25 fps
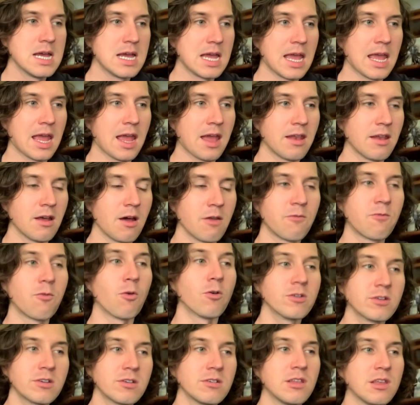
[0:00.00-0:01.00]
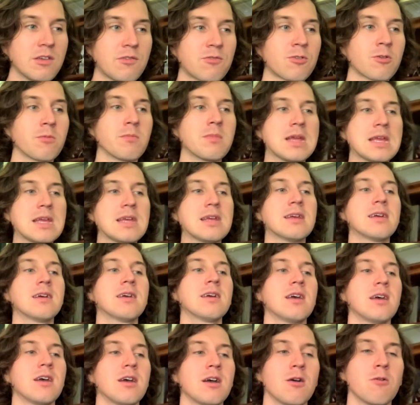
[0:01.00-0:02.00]
and unfortunately for me,
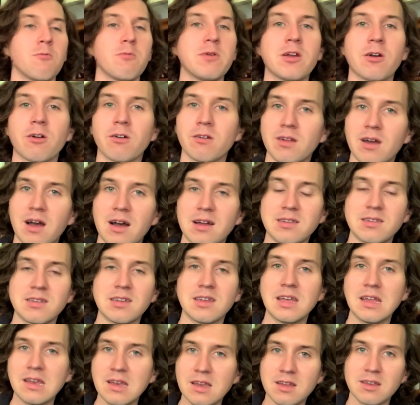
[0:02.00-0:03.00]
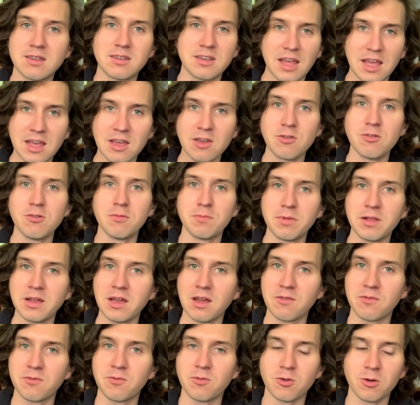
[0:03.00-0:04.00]
we are not in Tengu
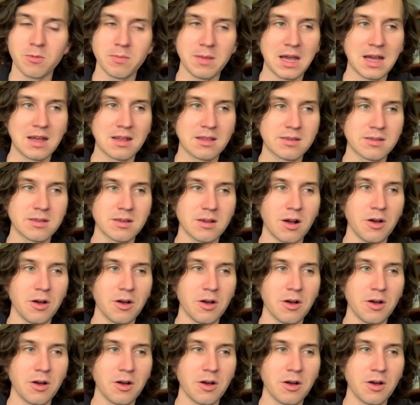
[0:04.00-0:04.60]
Plant formats,